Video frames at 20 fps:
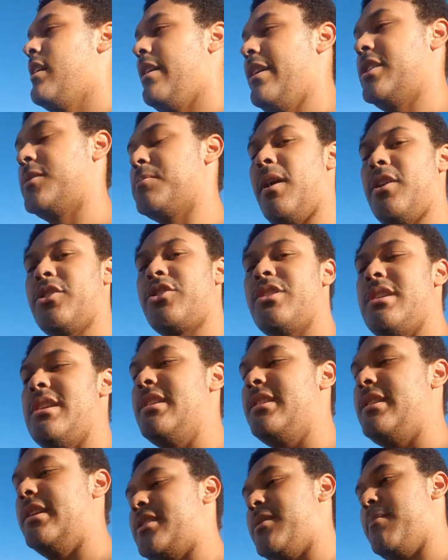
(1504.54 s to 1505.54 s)
It's much
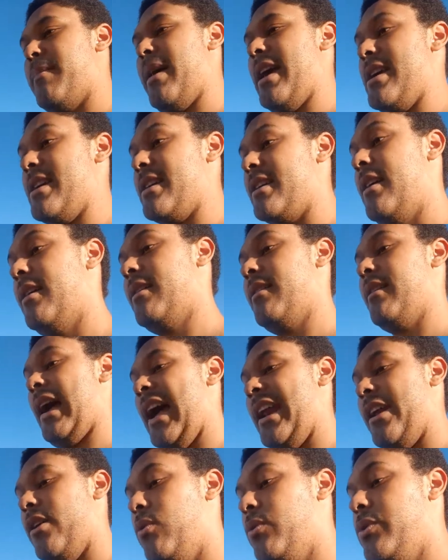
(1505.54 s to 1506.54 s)
easier to make.
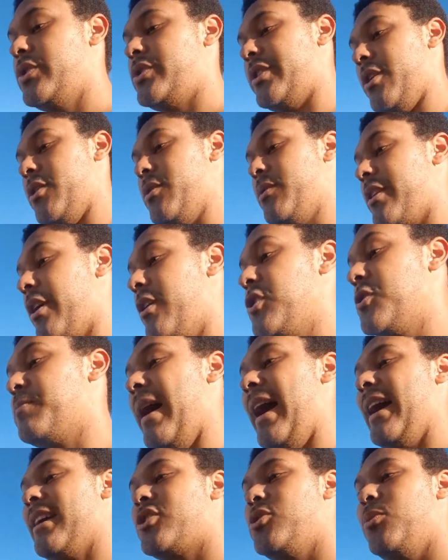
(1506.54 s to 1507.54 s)
And it also goes
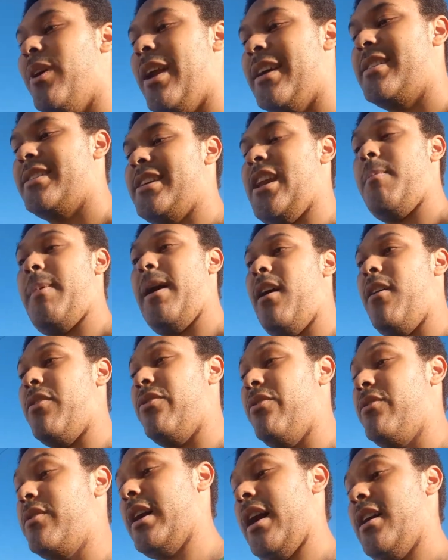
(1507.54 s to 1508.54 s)
back to what I said about
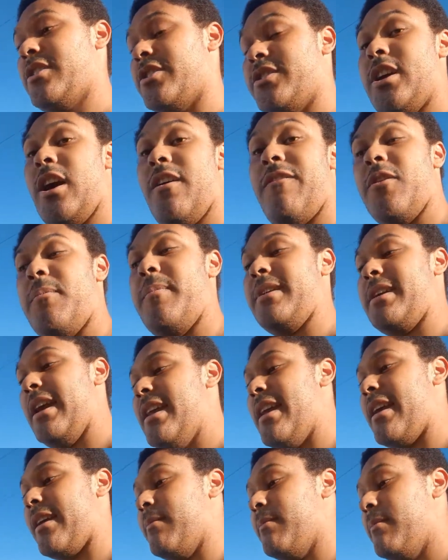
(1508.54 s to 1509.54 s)
gacha stuff at the
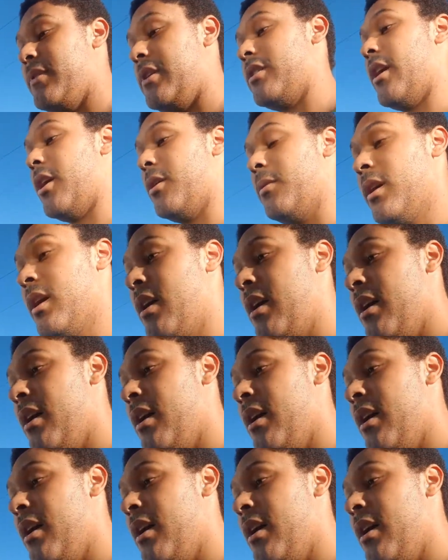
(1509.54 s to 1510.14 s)
beginning, you know?